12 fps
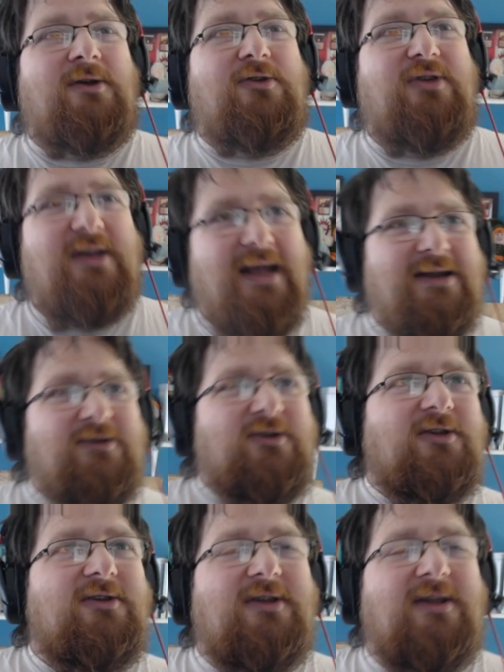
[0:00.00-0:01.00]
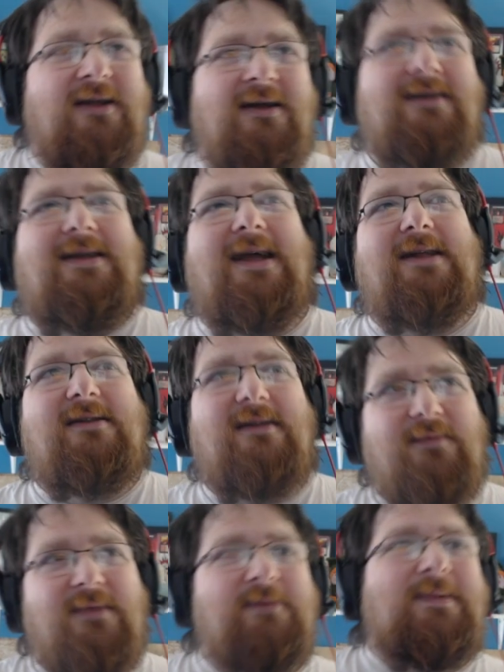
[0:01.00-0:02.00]
she enters, gets
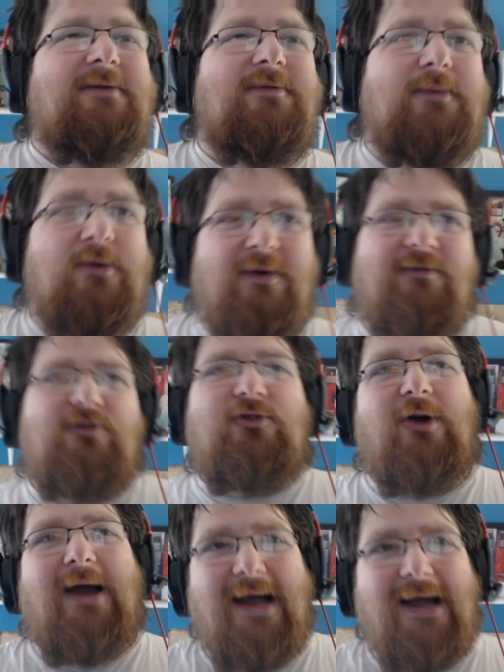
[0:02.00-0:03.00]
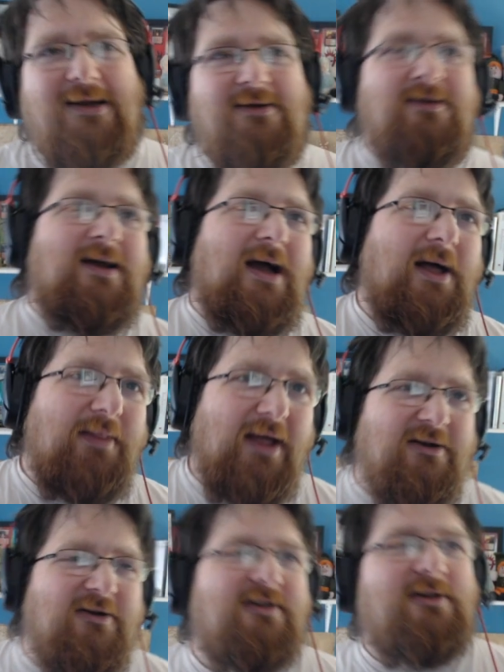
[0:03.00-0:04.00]
something back from your graveyard to your hand, and
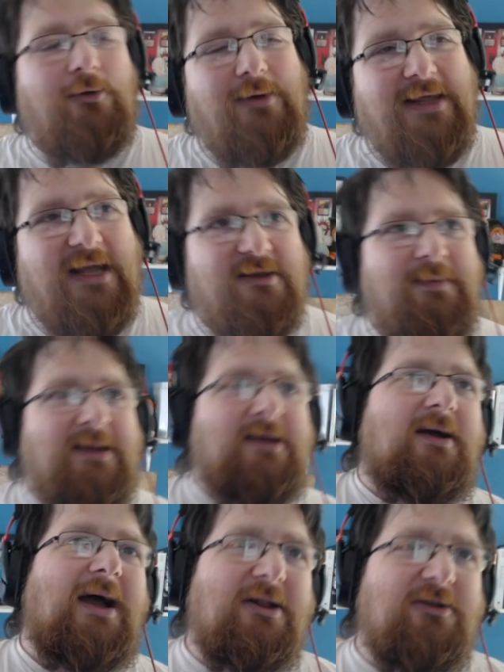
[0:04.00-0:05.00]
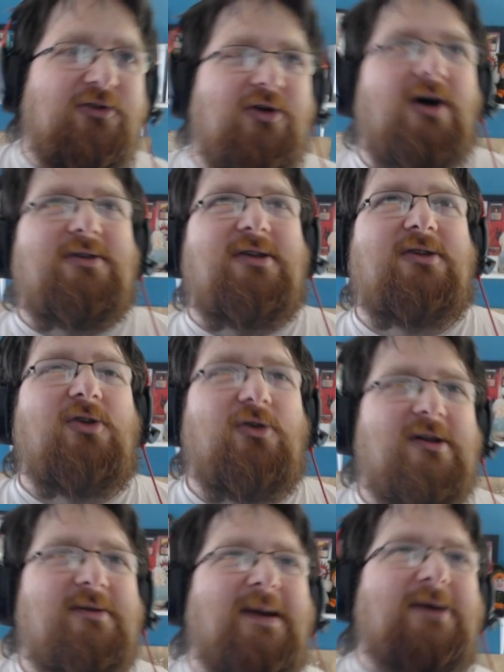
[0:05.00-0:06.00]
then slowly gets bigger as you cast
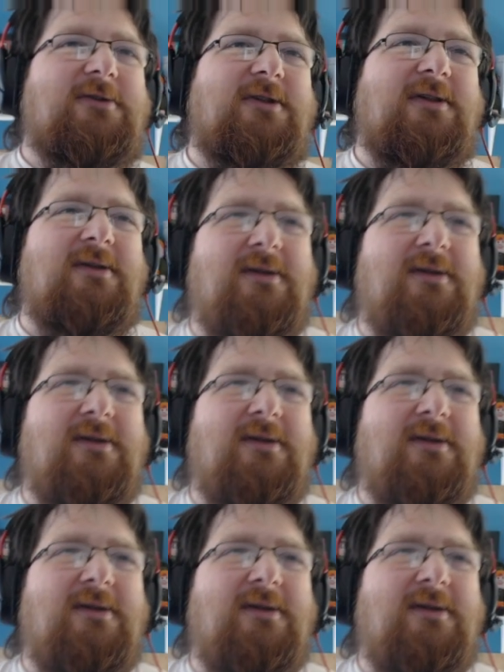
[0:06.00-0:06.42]
historic spells.